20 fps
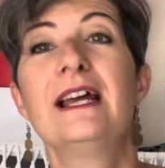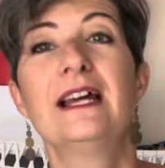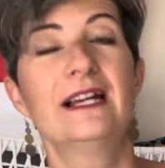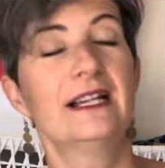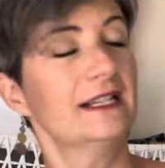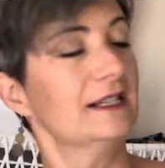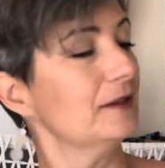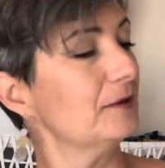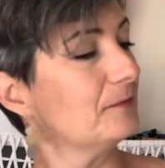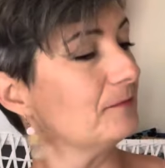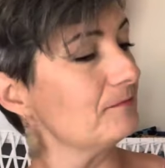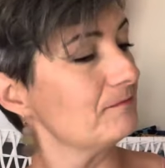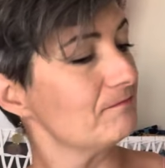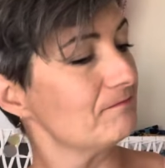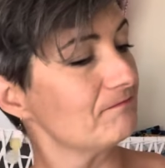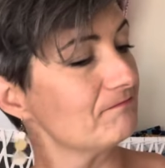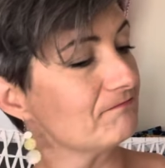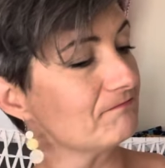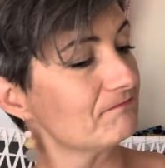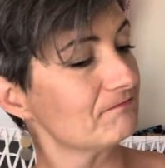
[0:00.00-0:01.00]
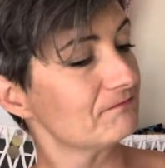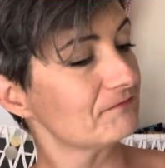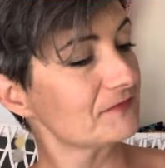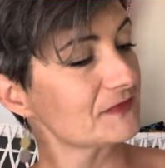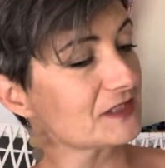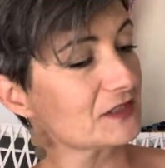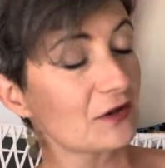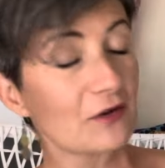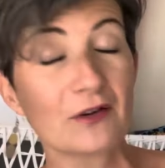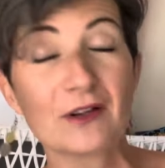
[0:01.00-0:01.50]
Um,
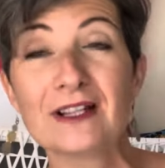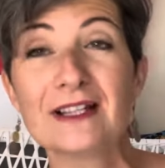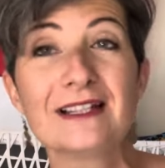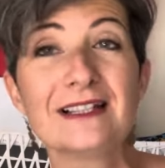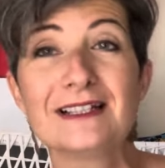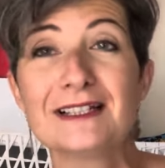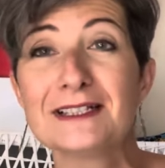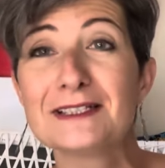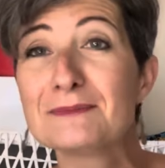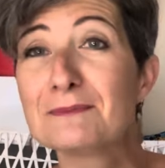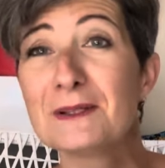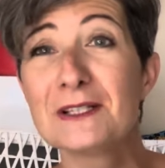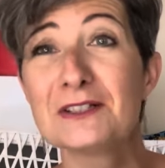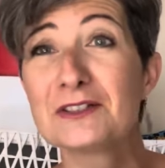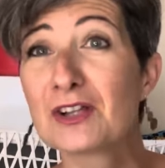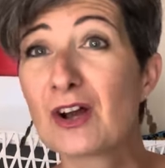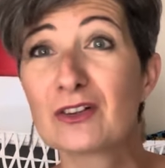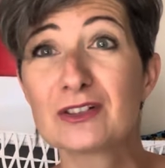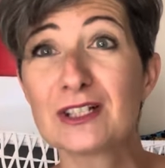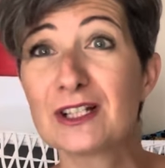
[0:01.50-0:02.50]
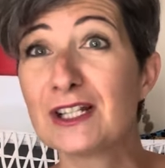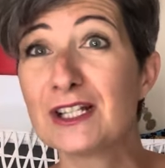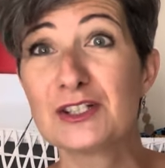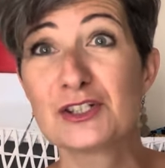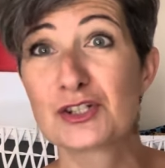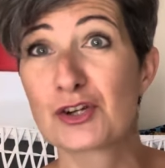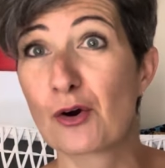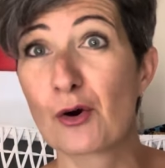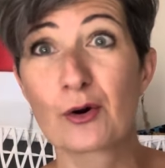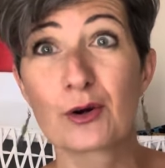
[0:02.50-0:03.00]
so it, has been totally
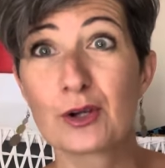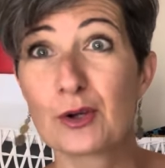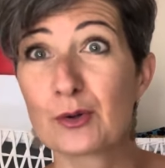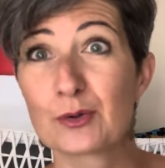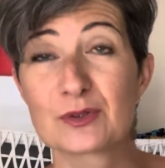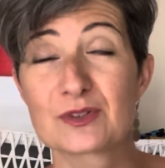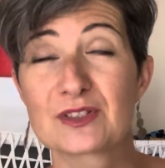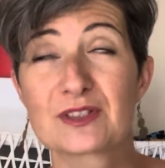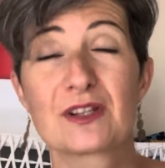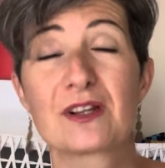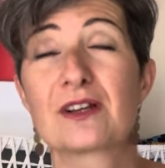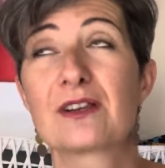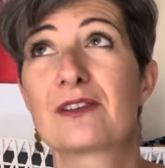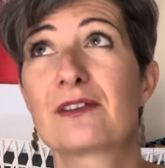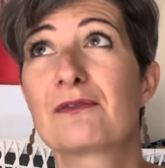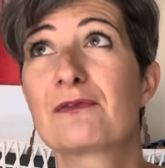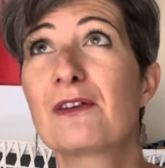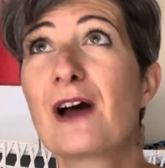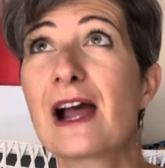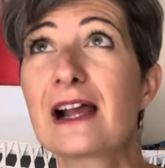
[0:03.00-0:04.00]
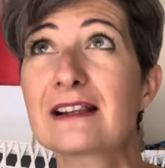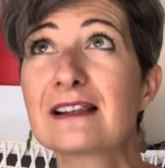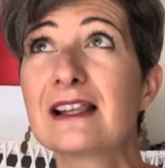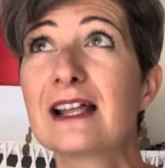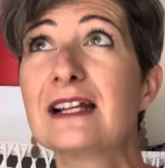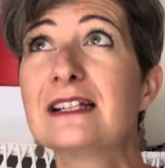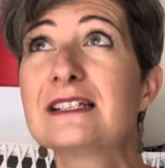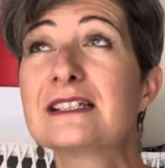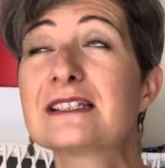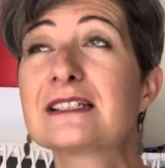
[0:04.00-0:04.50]
joyous. The fact
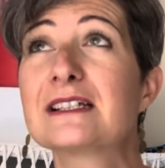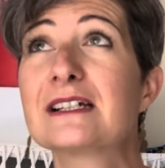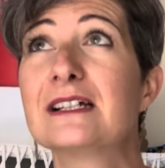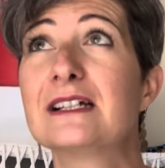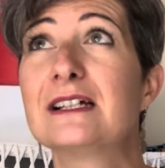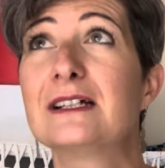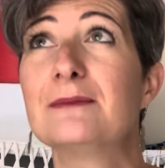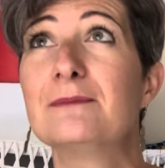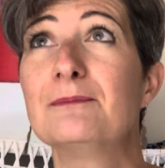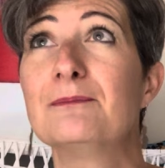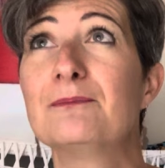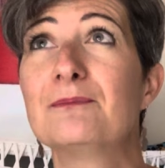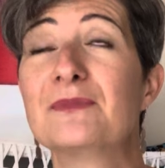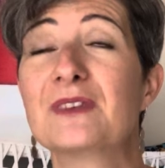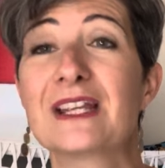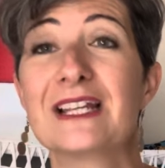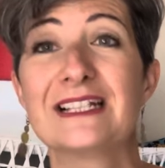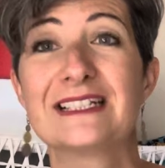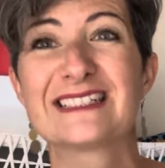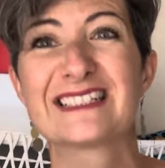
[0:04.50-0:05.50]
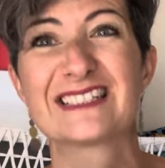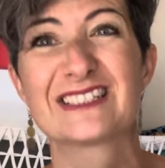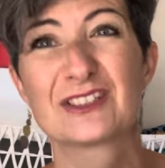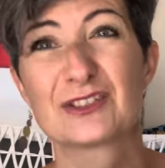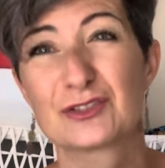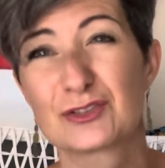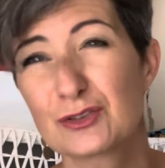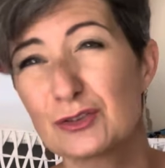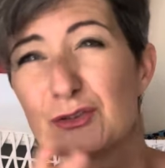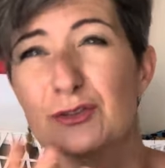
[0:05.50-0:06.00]
that um, it's
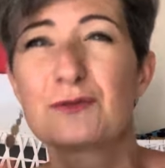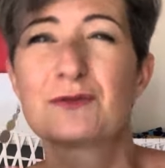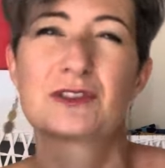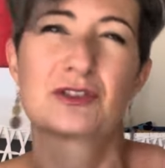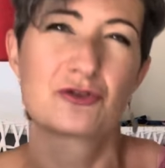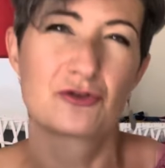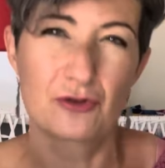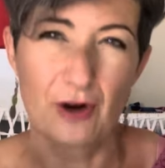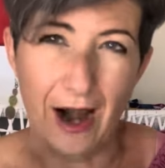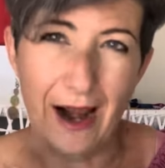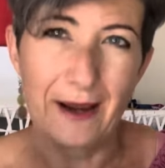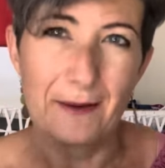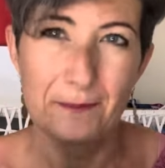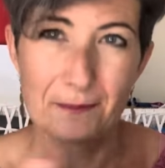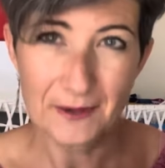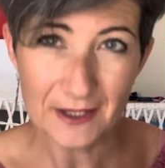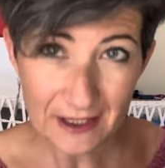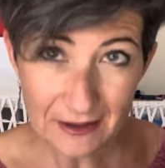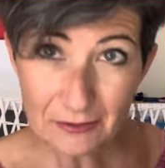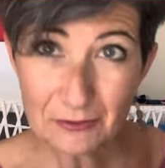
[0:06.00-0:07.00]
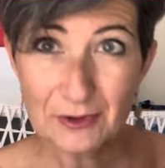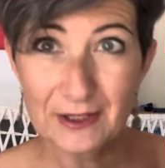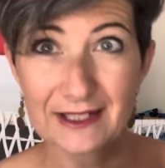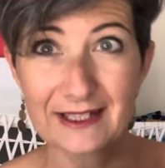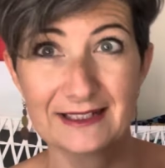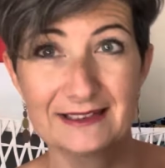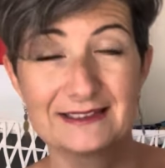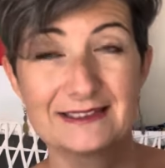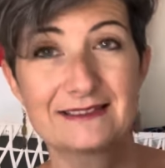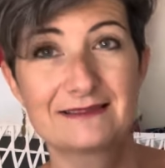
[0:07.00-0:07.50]
sort of stripy, we
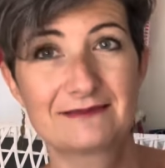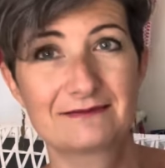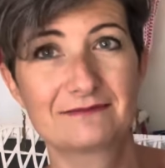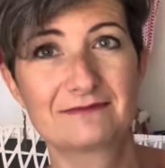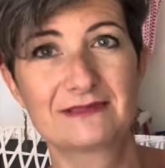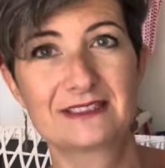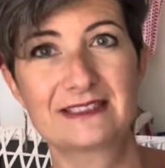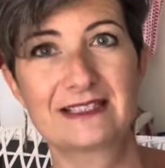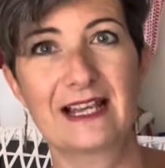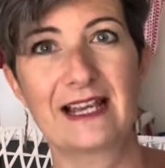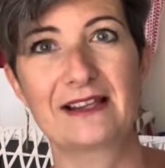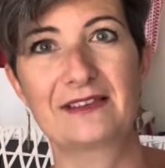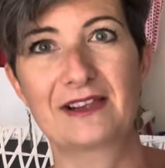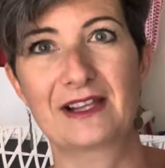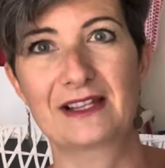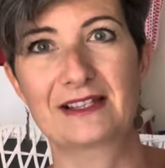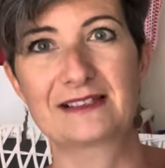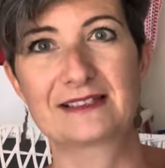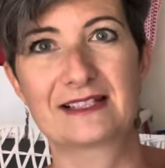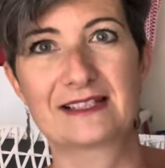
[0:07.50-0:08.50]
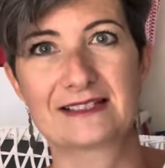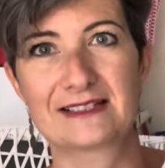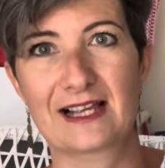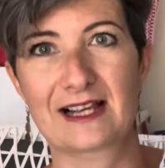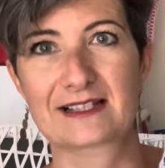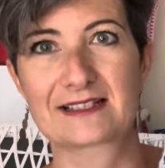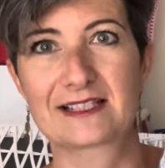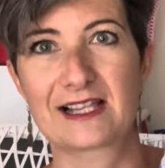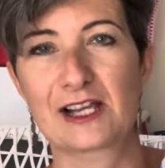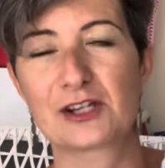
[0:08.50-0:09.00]
can say there's a
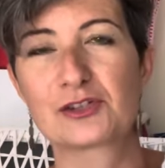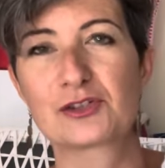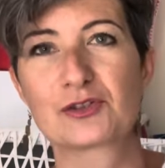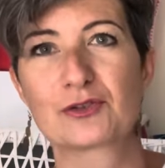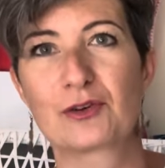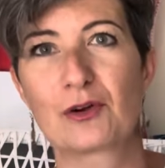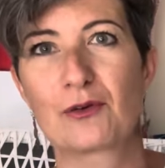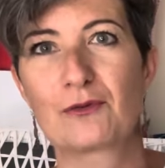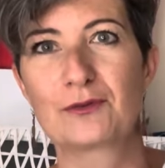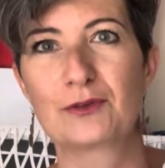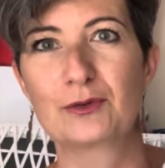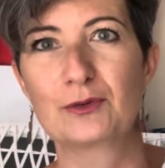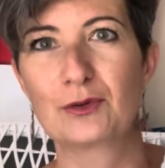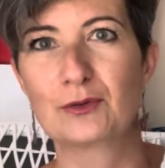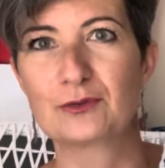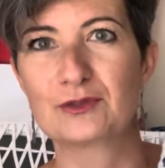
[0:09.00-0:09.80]
succession of, you know,